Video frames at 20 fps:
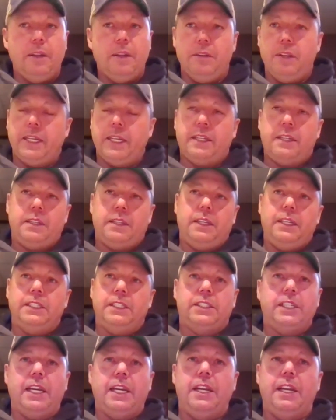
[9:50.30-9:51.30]
like you
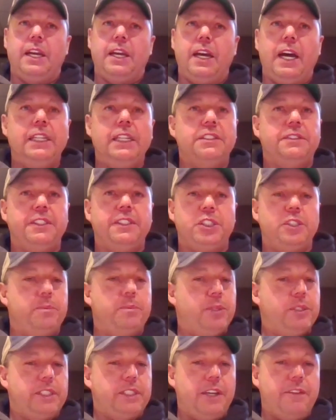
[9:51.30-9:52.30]
said uh, ice fishing
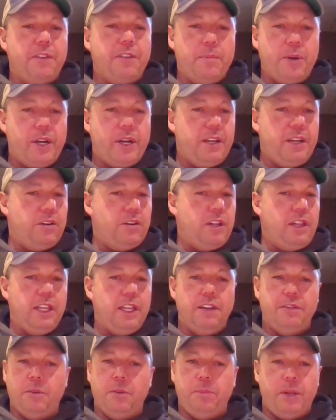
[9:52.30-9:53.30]
puts everybody on a
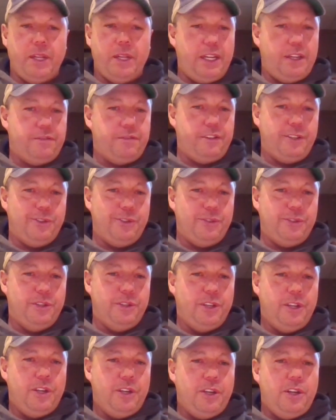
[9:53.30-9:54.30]
level playing field
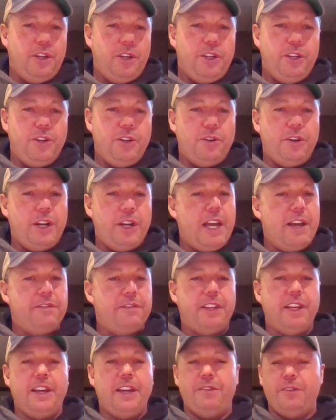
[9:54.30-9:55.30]
you don't have
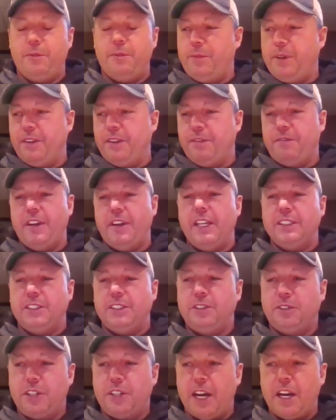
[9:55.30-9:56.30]
to have the big fancy
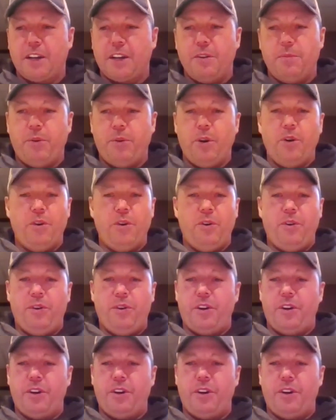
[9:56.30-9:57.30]
tracker boat
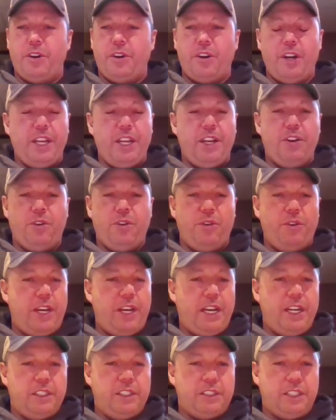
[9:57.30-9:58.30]
or, or you know
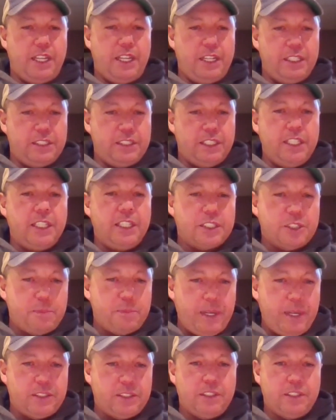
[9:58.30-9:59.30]
and and it's
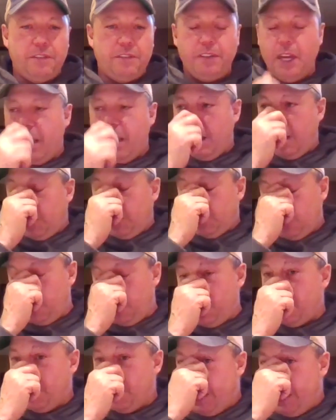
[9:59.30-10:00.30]
inexpensive so
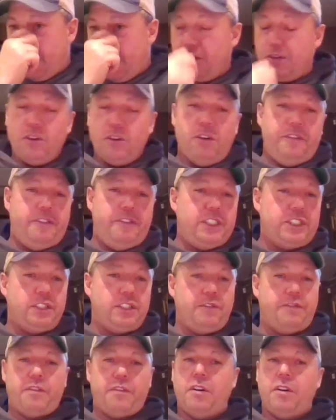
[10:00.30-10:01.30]
you can get out and go fishing
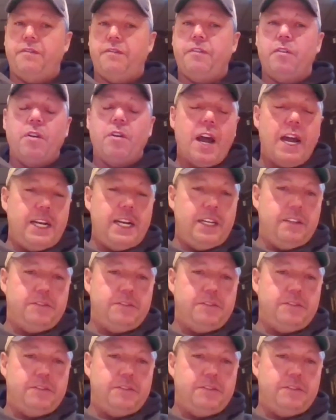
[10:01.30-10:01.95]
for a variety of